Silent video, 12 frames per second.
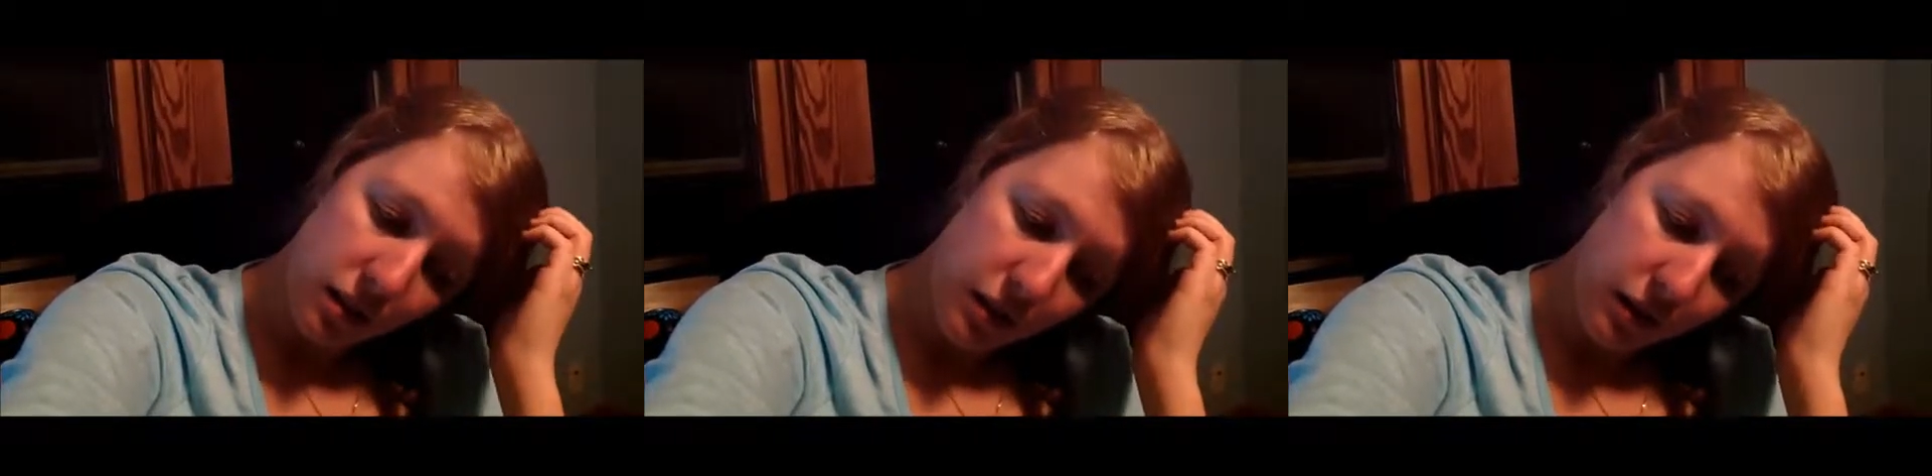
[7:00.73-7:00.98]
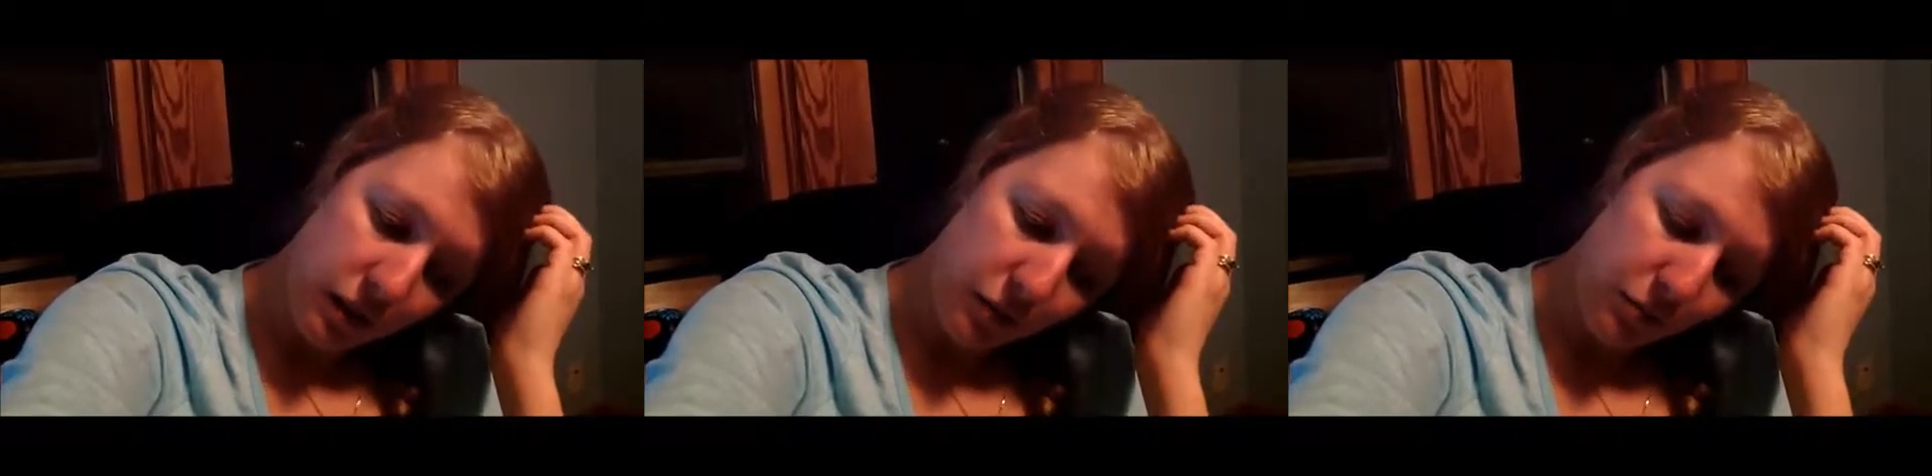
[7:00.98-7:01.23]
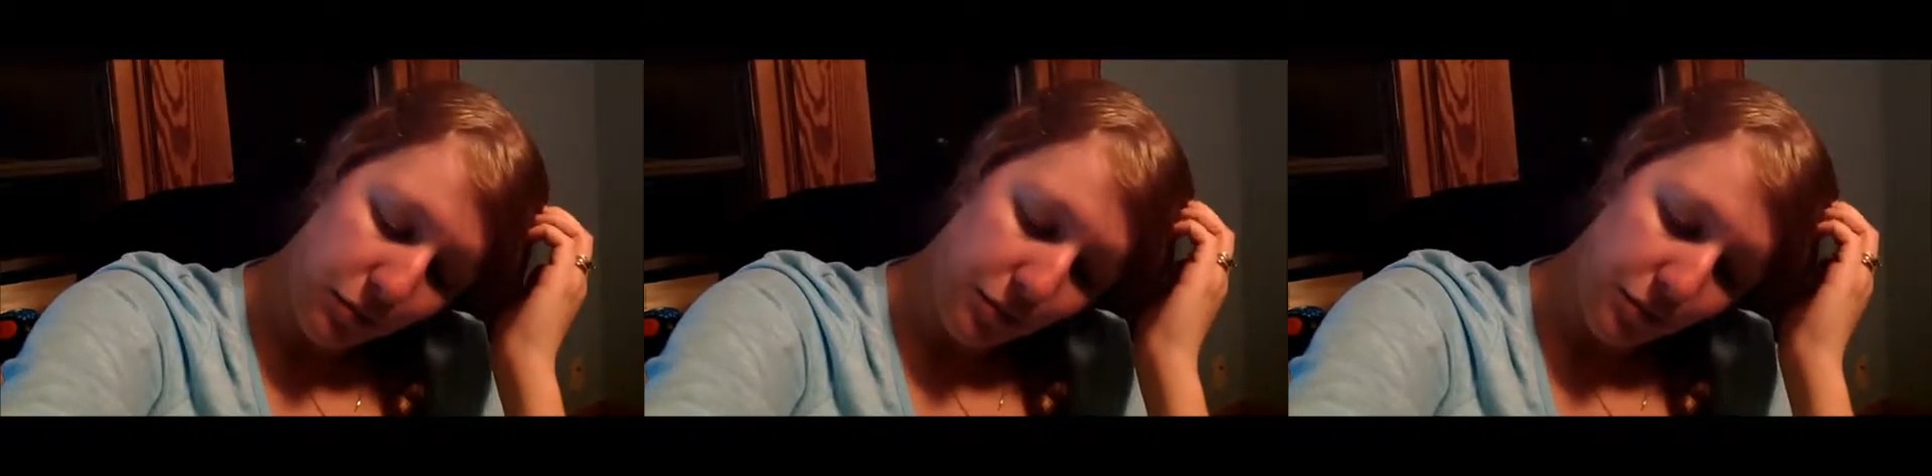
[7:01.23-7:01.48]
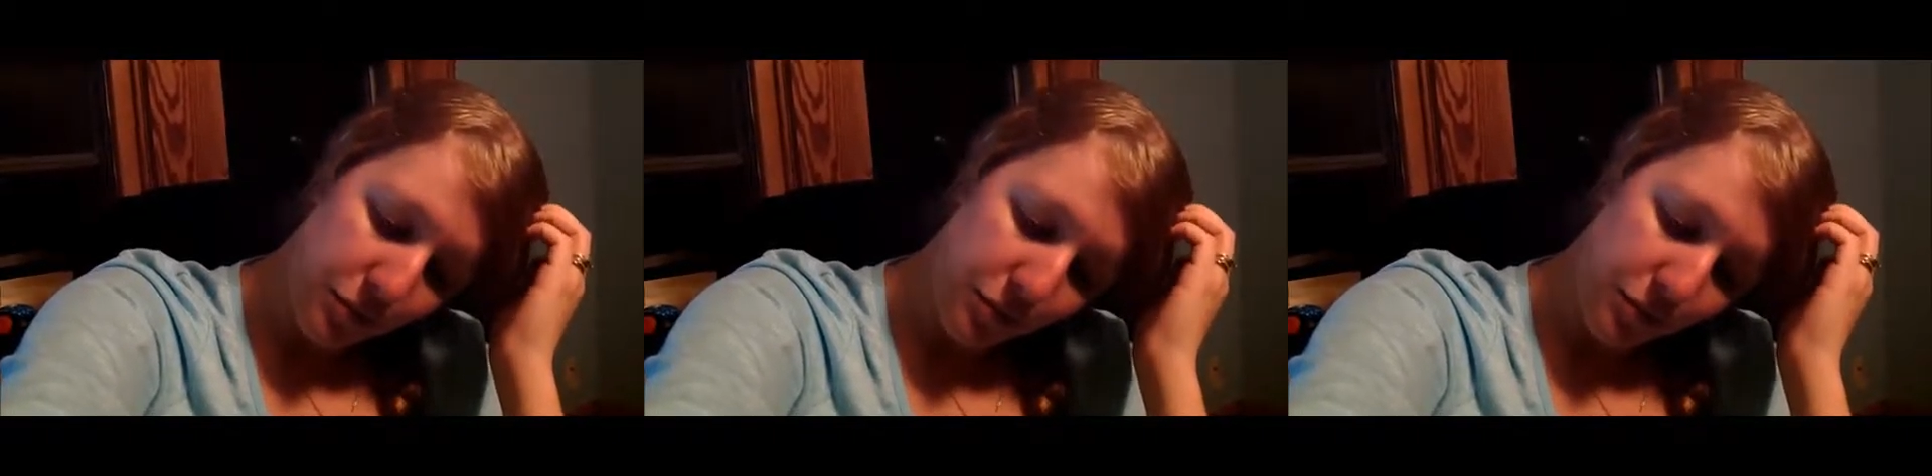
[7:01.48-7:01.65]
Um,